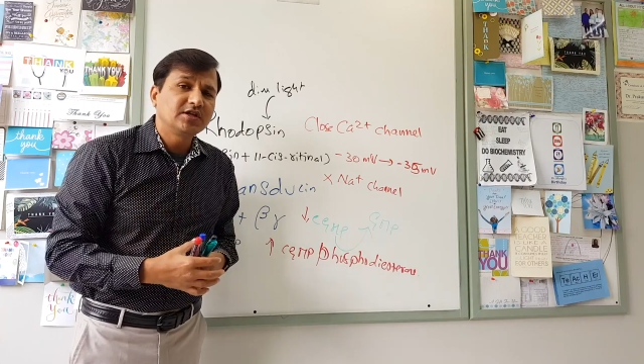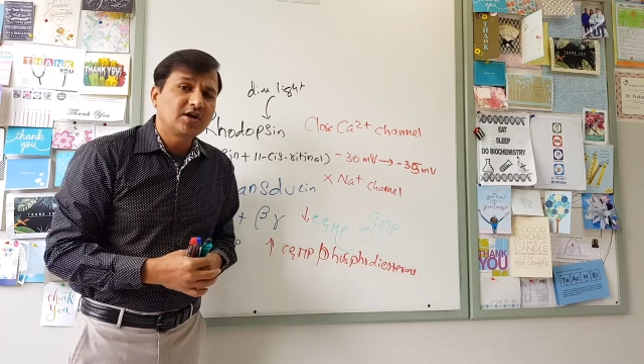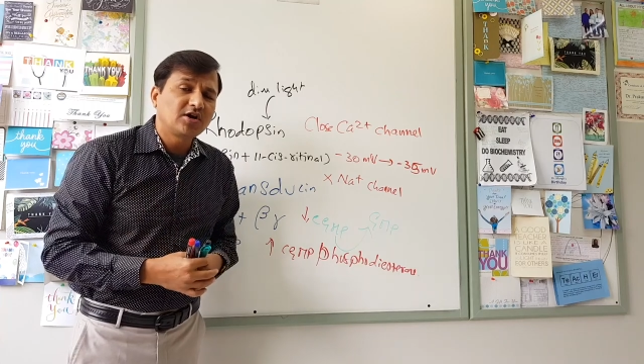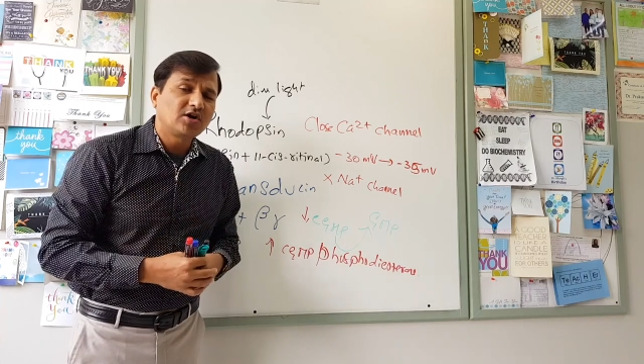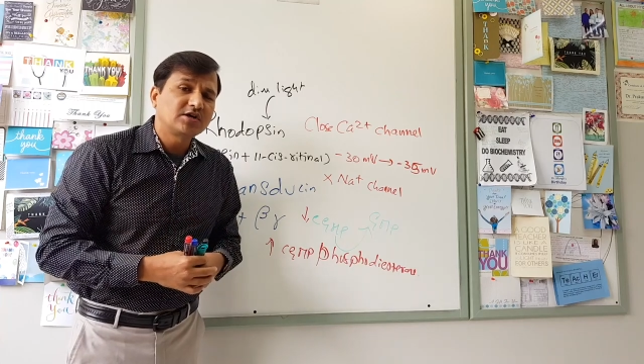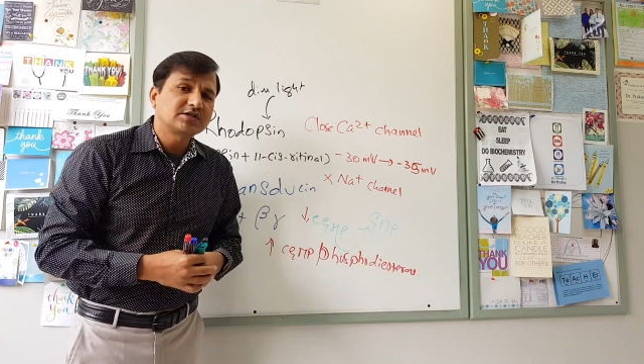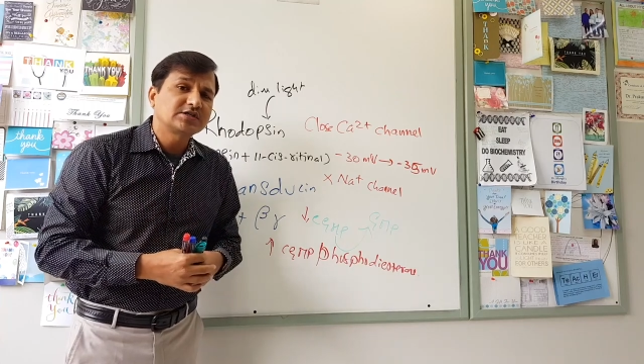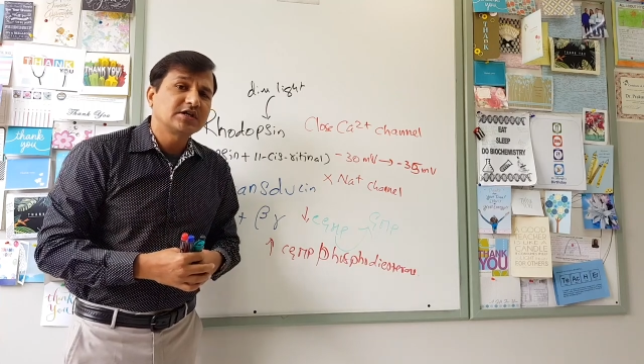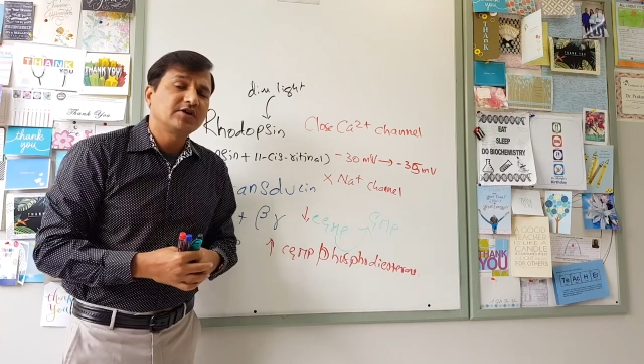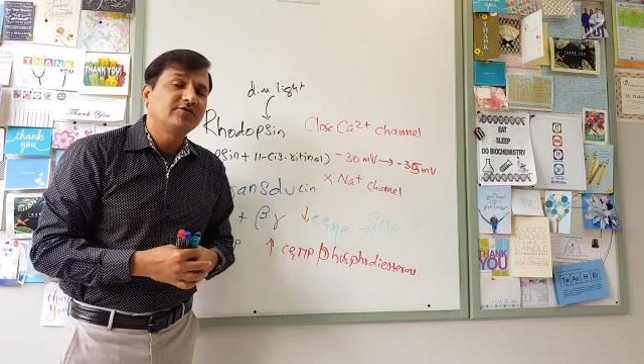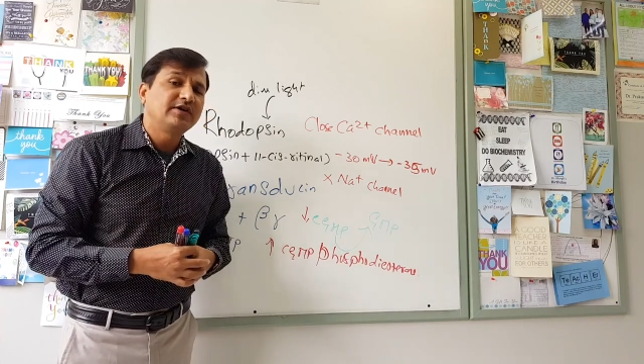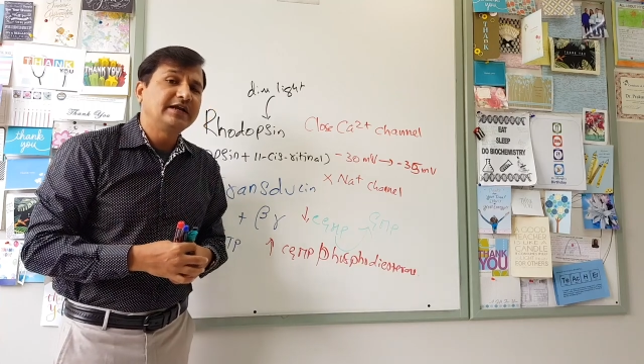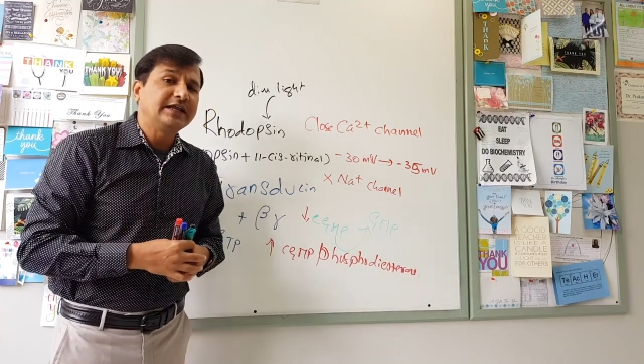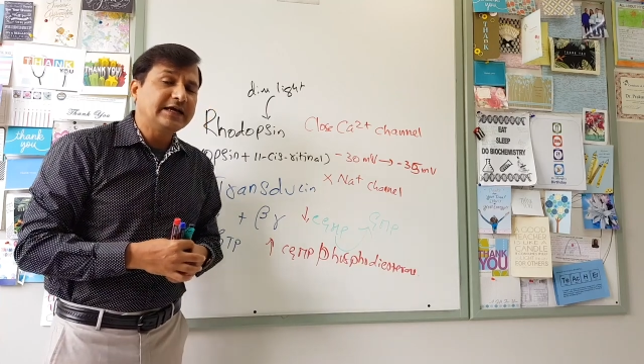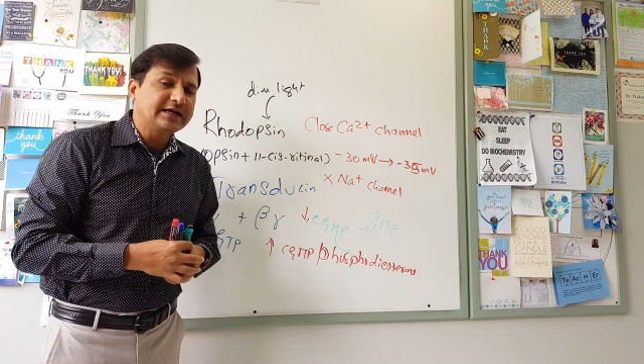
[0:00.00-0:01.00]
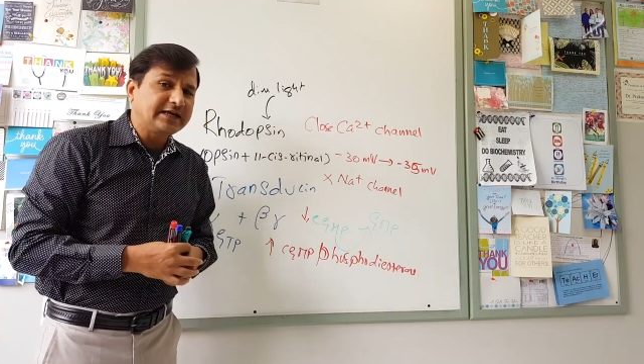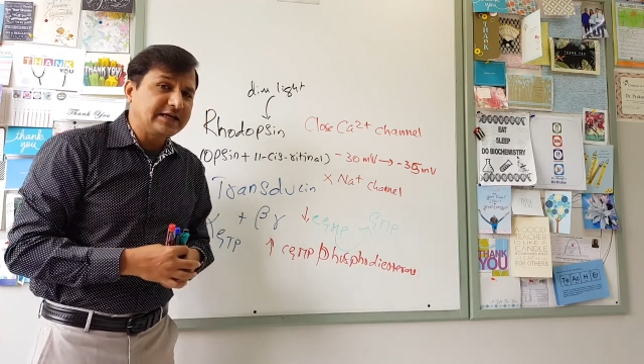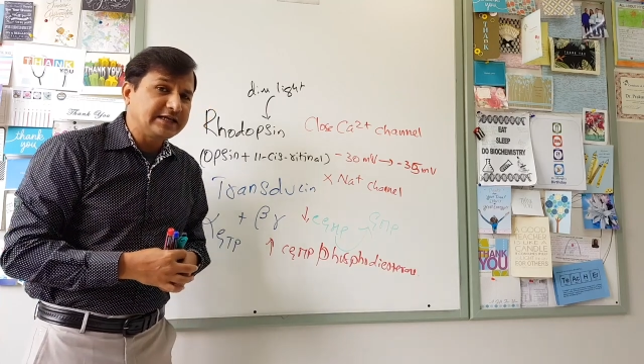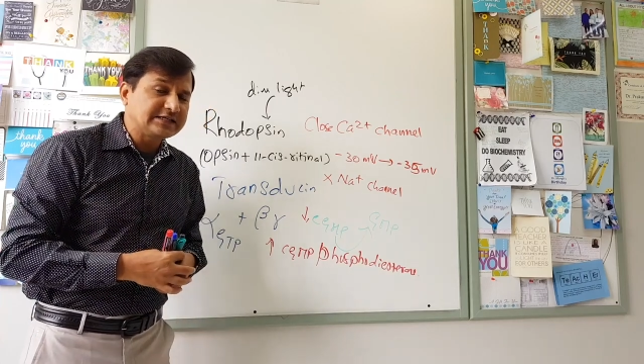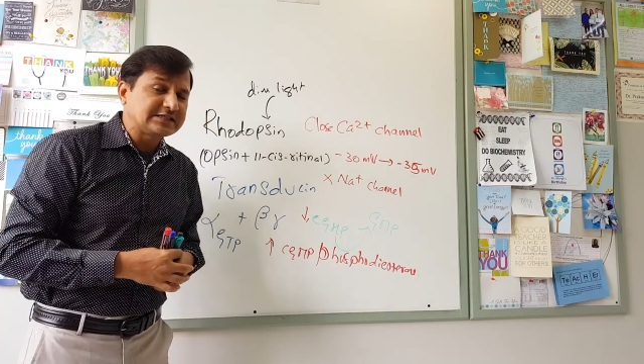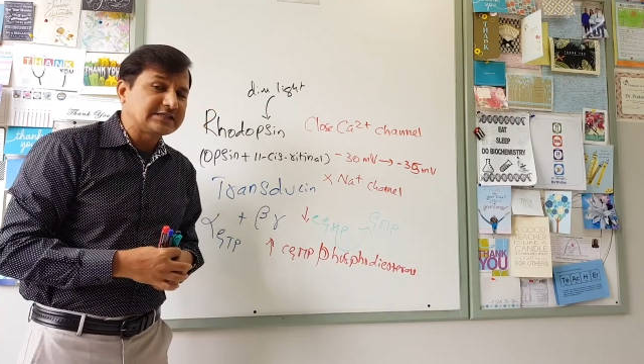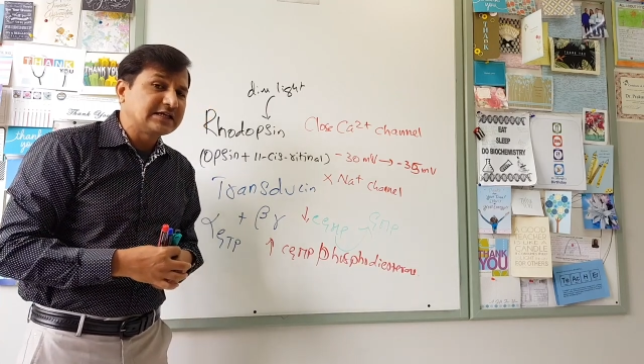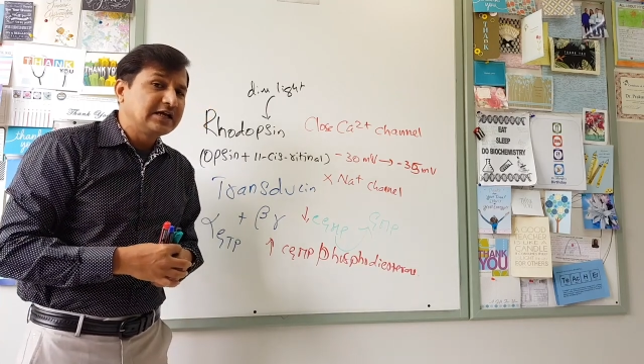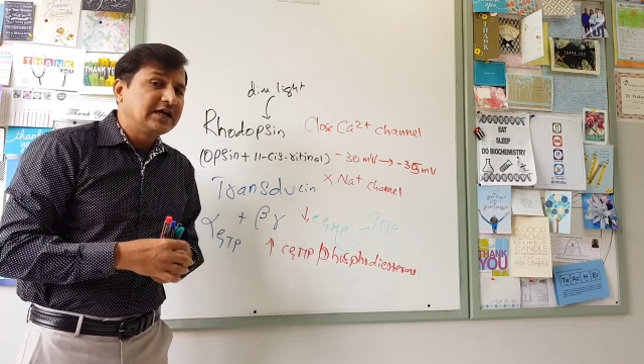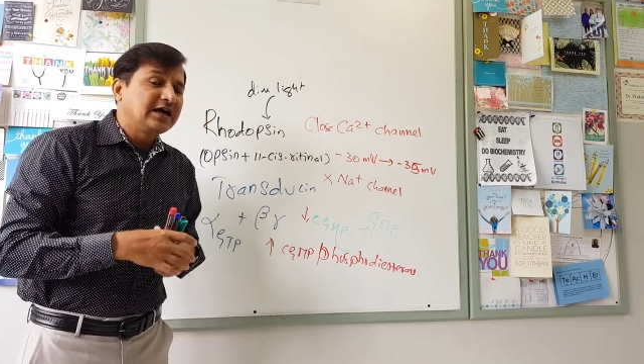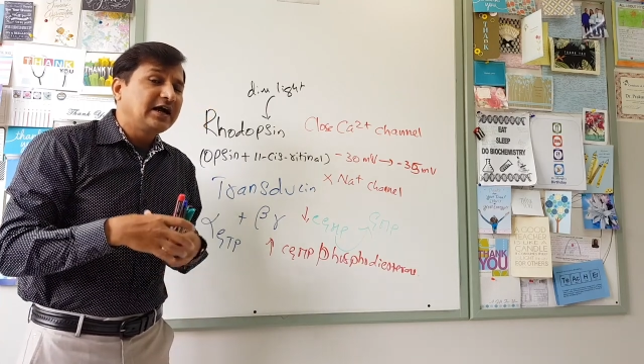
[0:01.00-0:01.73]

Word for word: the rod cell will decrease